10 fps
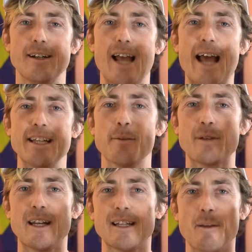ended up
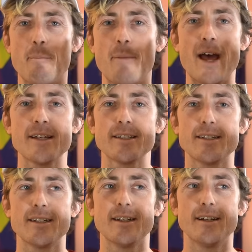getting the
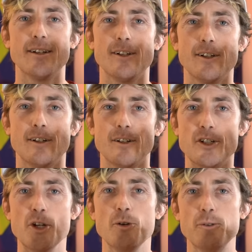best
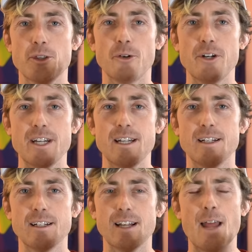2, 3,
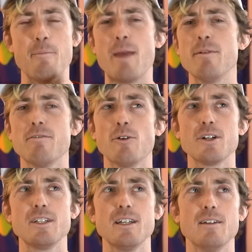and maybe 4
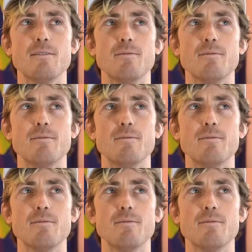seed,